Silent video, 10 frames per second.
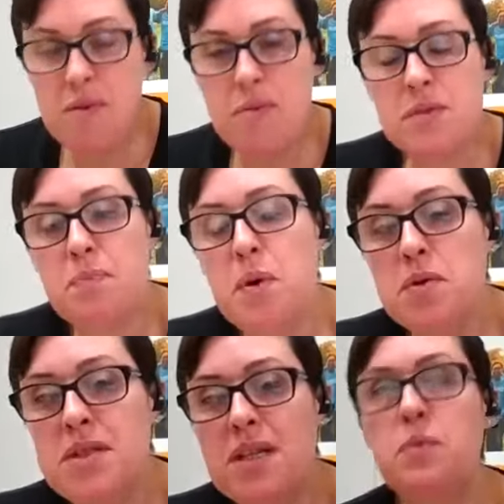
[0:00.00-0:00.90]

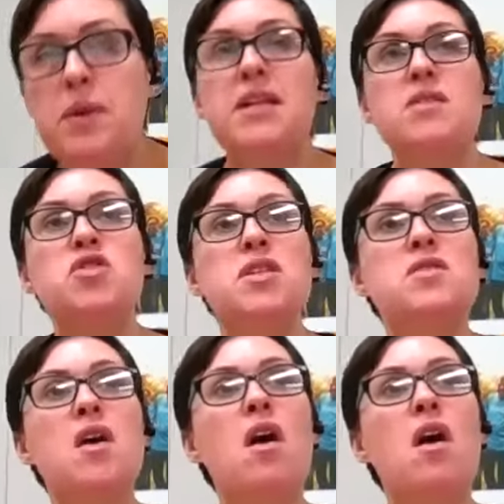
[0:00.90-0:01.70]
reported, we didn't just